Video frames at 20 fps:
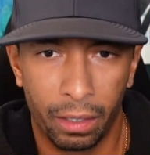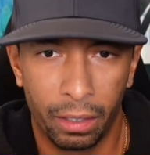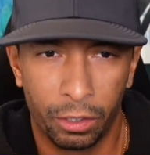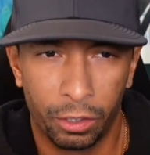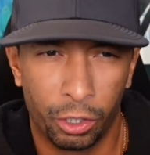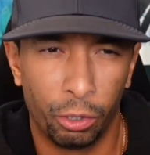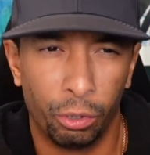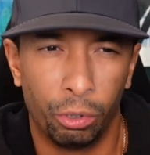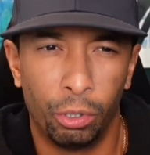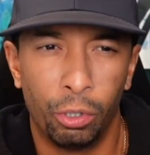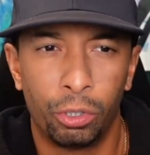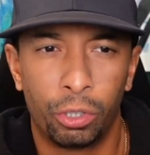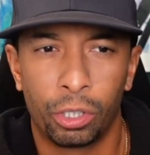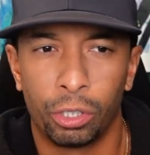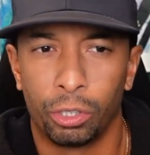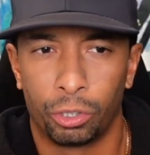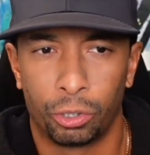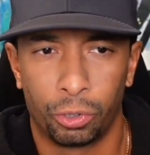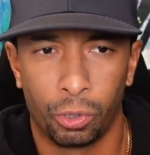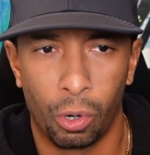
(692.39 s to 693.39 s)
So you lose
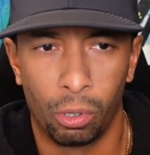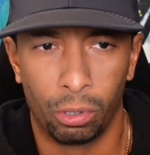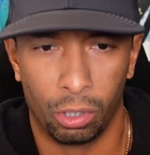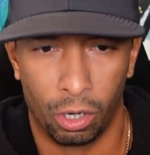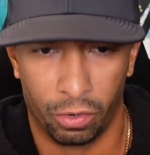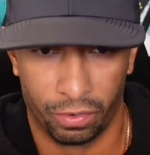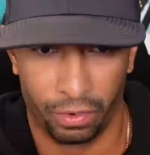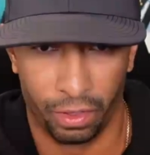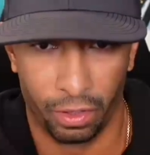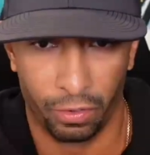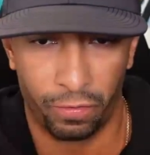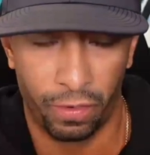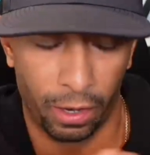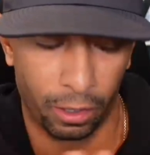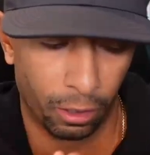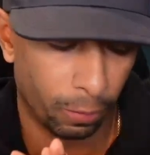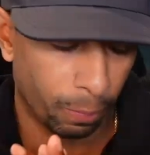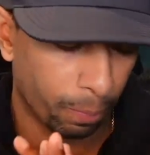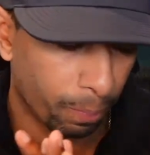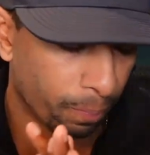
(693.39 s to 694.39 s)
control over the
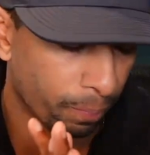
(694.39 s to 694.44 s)
funnel.